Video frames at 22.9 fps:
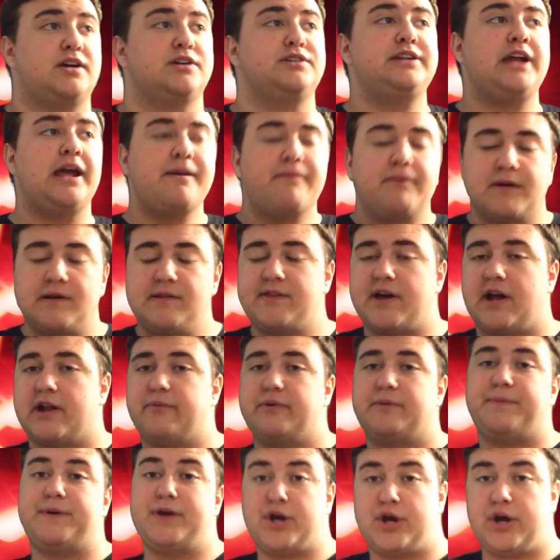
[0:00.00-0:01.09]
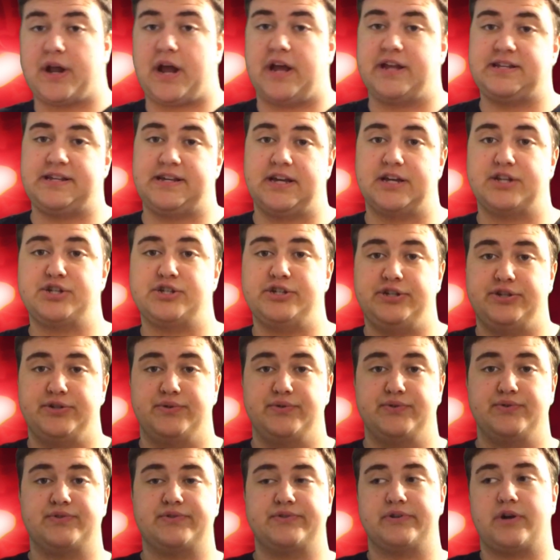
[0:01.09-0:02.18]
Our neighbor thought it would be a good idea to
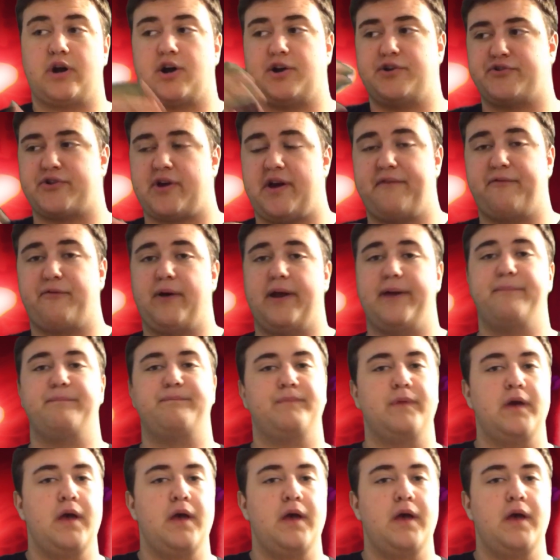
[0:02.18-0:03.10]
use our driveway.